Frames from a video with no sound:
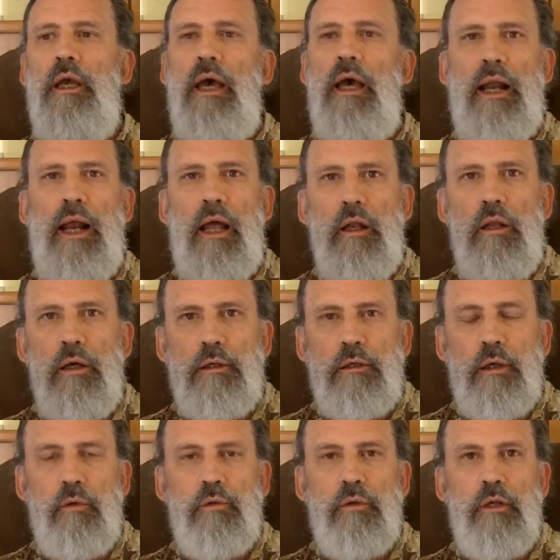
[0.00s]
And I
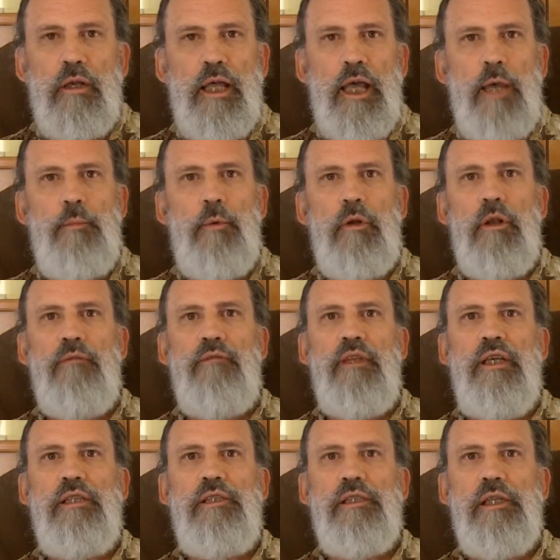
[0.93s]
looked on the label of
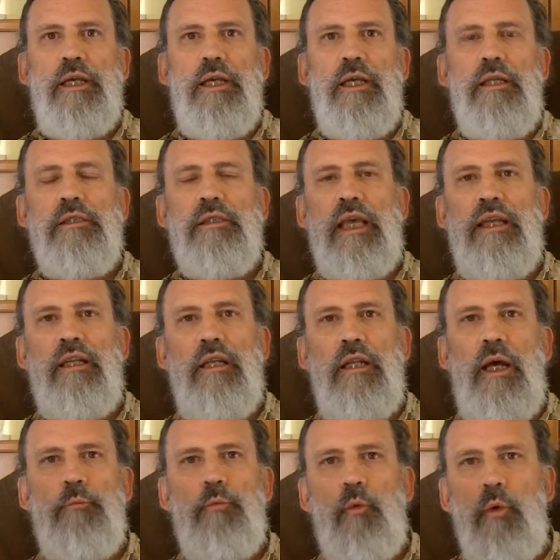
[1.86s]
these things, and the
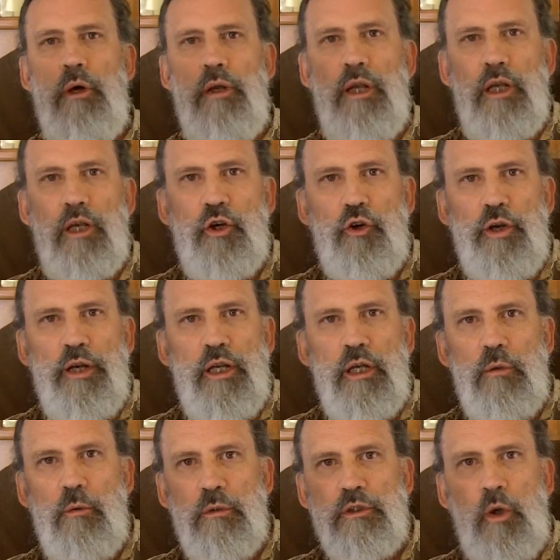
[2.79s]
number one
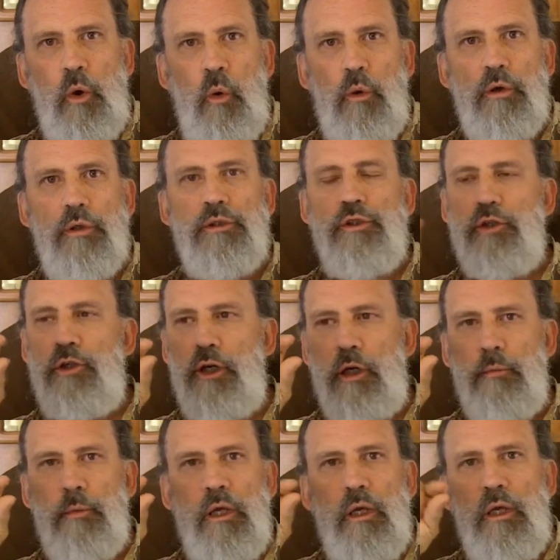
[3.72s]
ingredient was corn
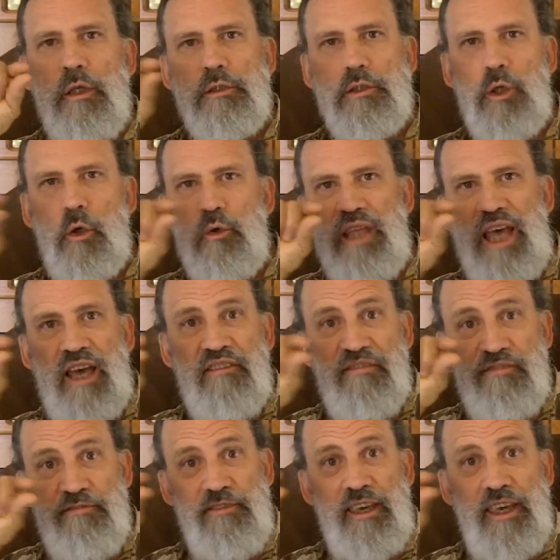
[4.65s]
syrup. So that
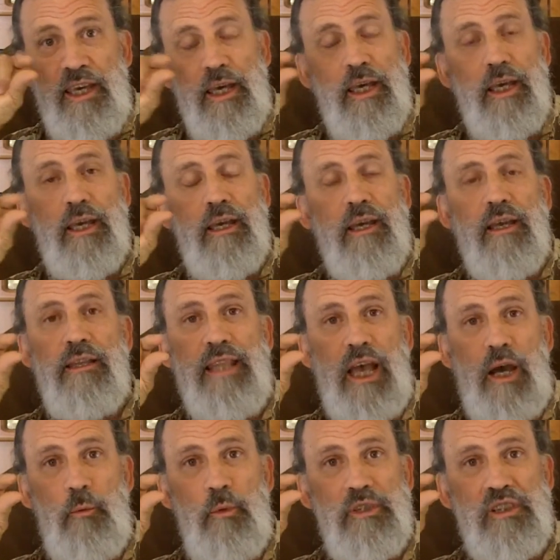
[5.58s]
fig
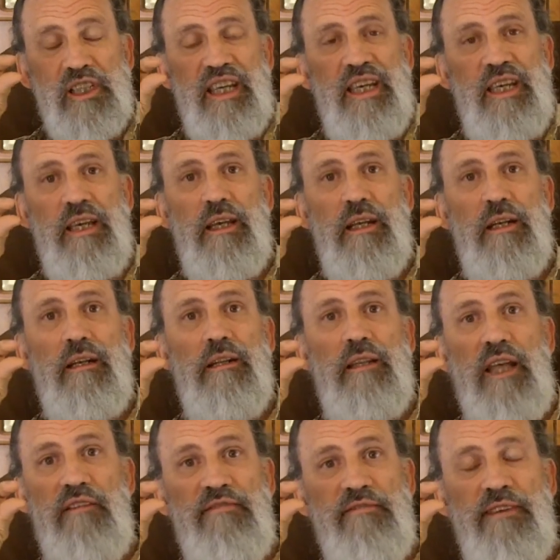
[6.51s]
that was in,
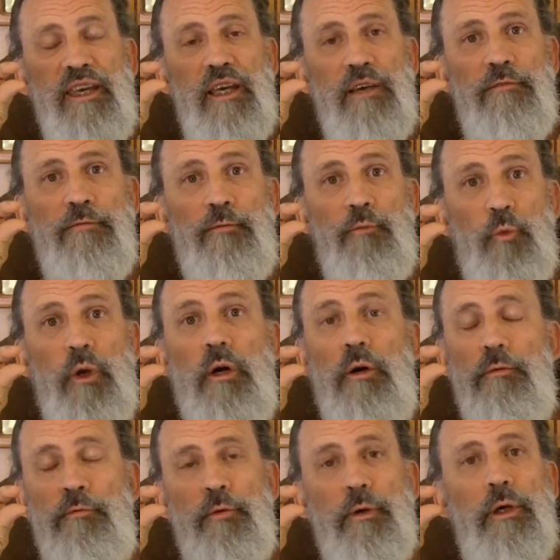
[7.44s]
that fig
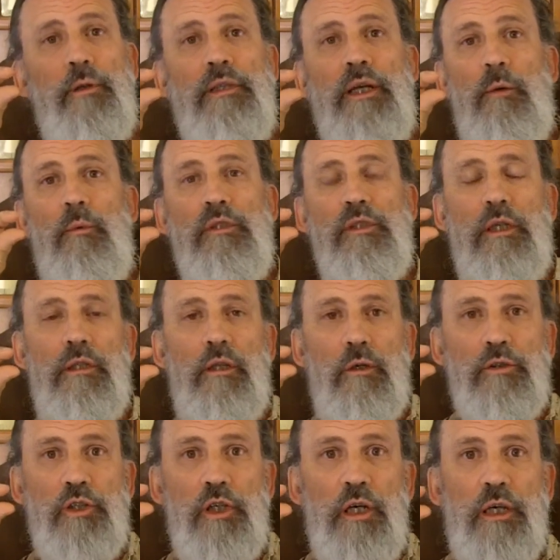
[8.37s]
real fruit that was in
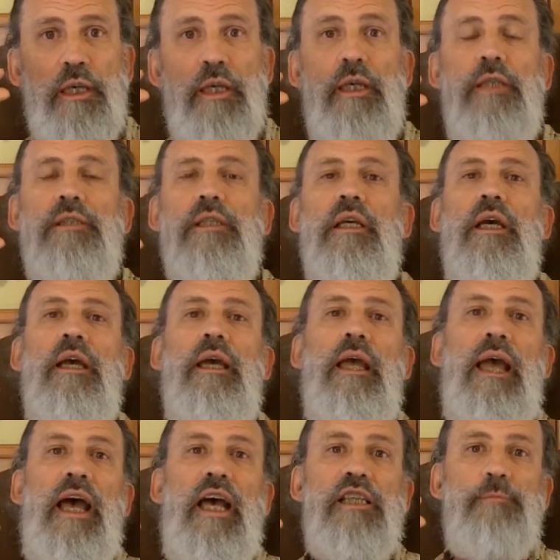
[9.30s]
those cookies
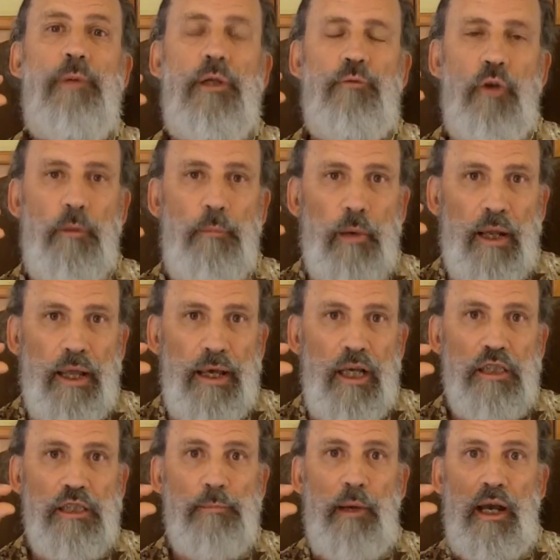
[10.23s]
has been
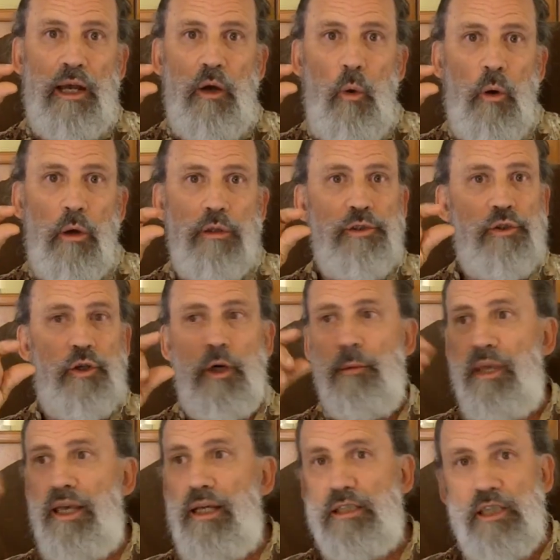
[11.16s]
replaced by corn
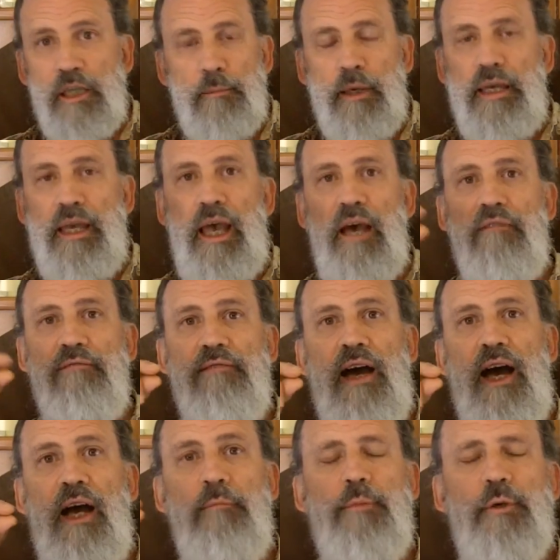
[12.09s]
syrup. Yes, it may have
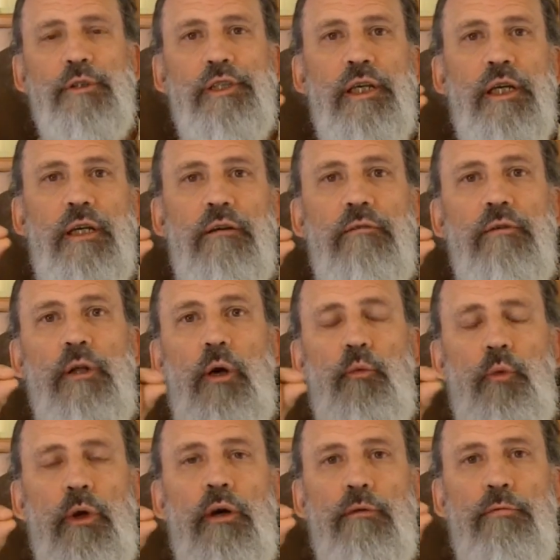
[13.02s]
five percent you know,
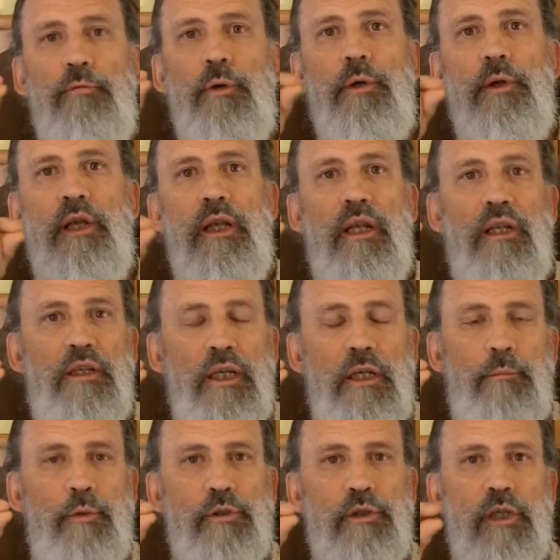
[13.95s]
real fruit in it,
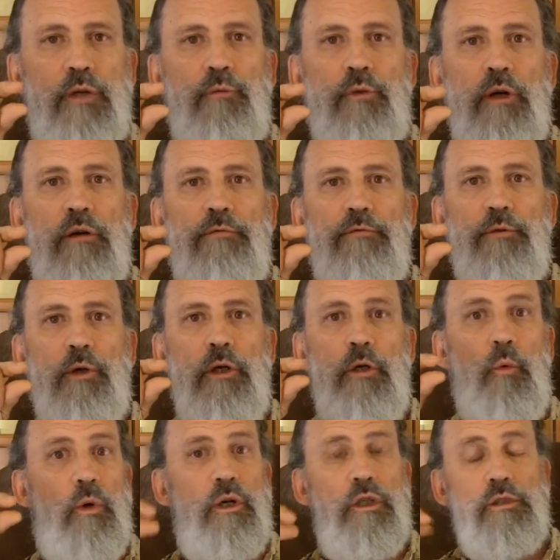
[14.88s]
ten percent real fruit,
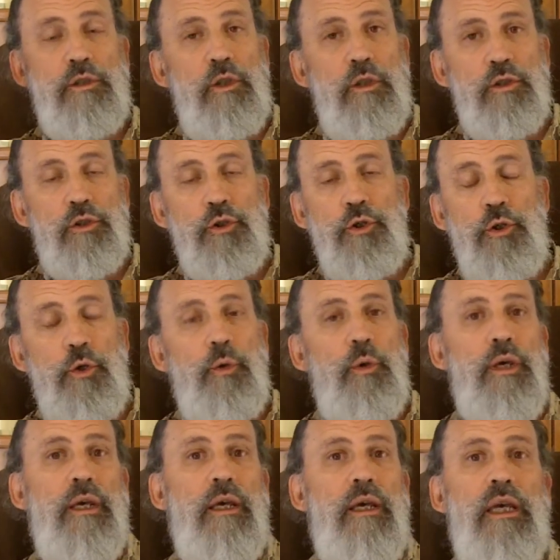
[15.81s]
whereas used to
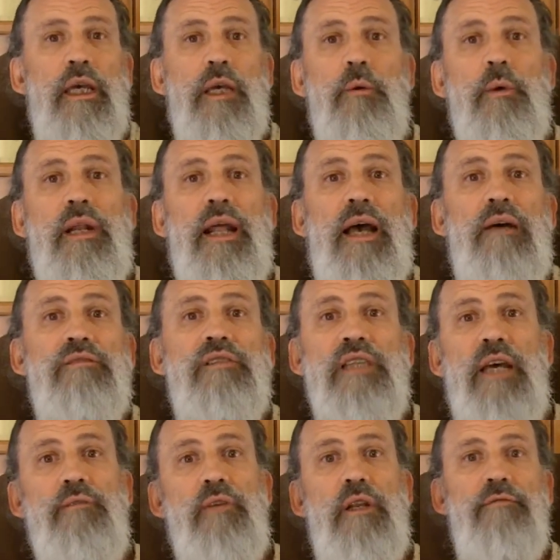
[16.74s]
it would have
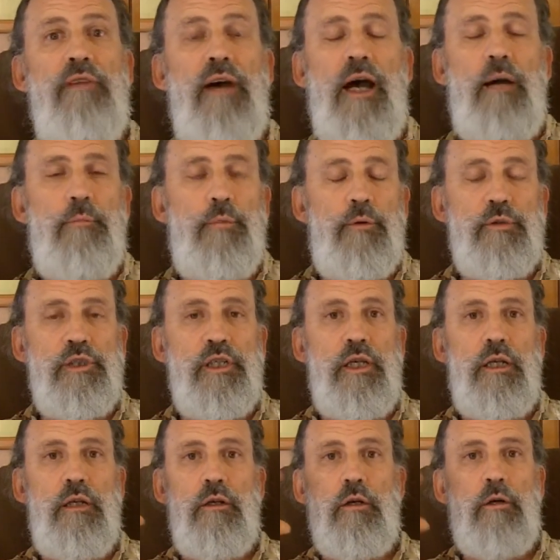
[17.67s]
seventy-five
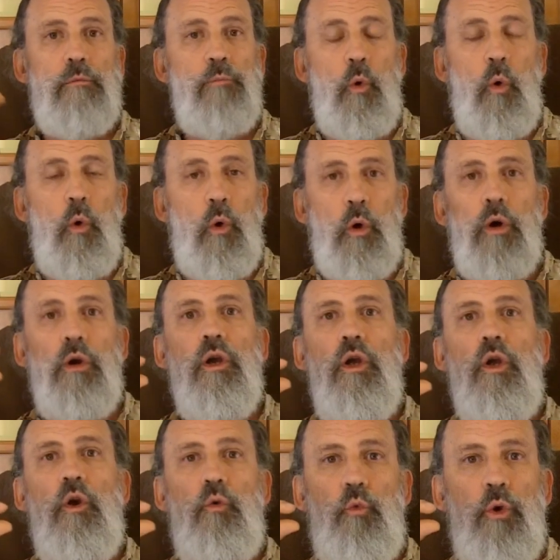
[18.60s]
percent or more
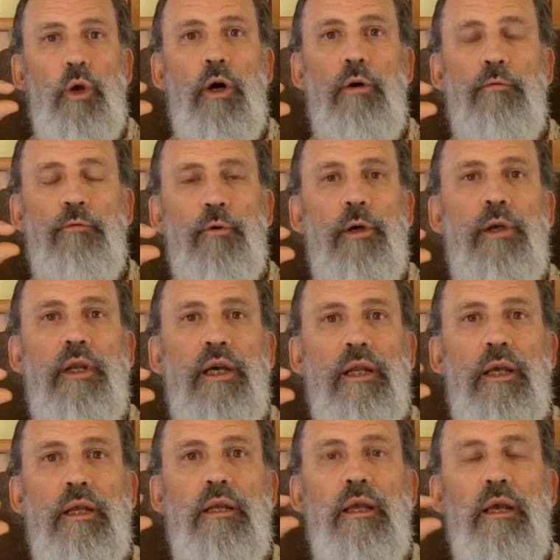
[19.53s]
real fruit
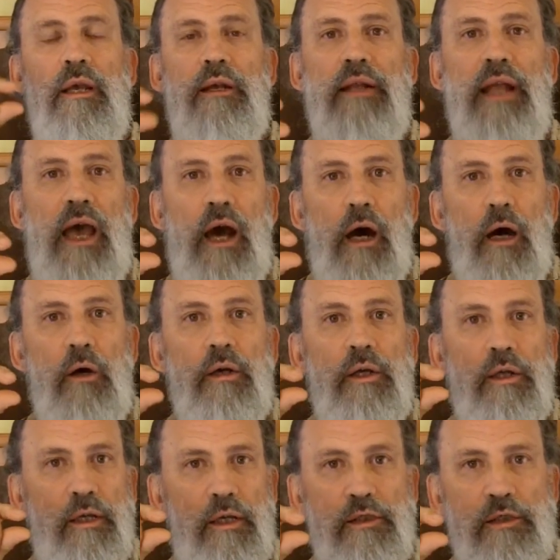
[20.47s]
in it. Now
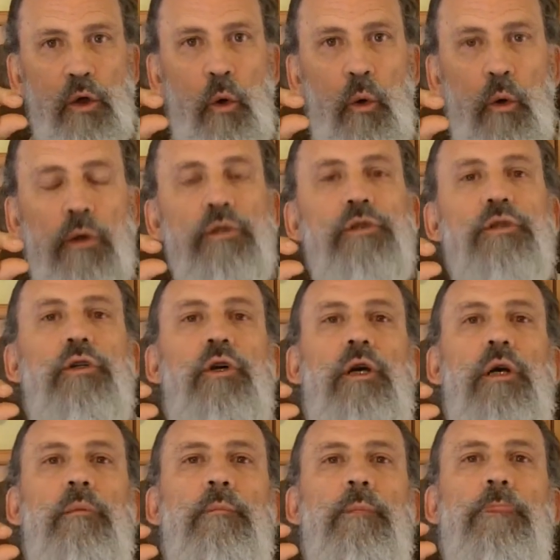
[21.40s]
it's corn
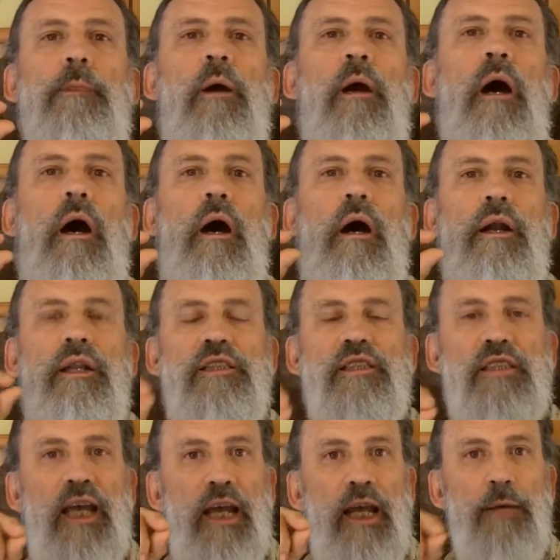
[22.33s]
syrup. All right, the
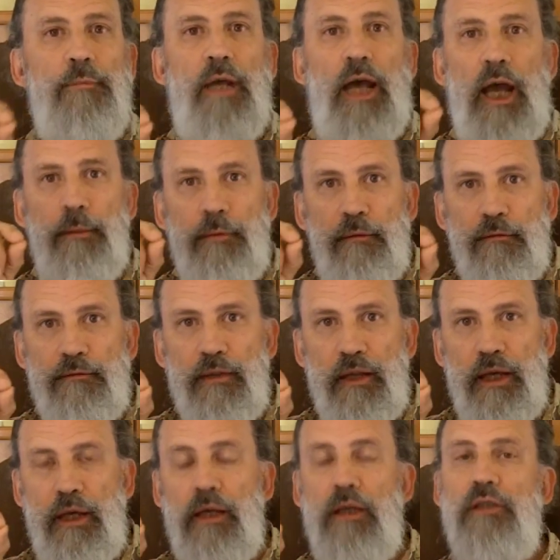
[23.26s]
same type of
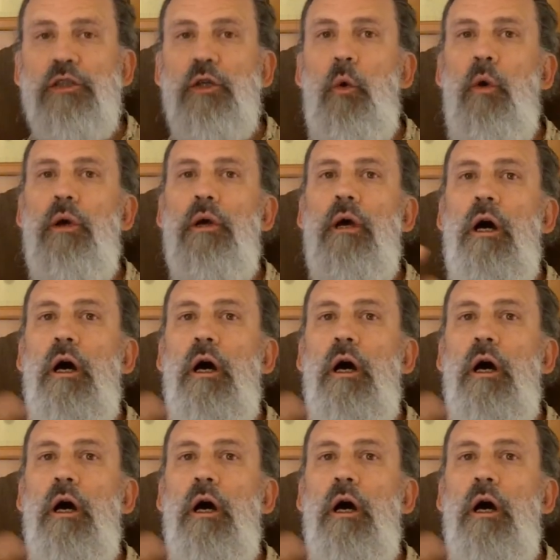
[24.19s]
thing is going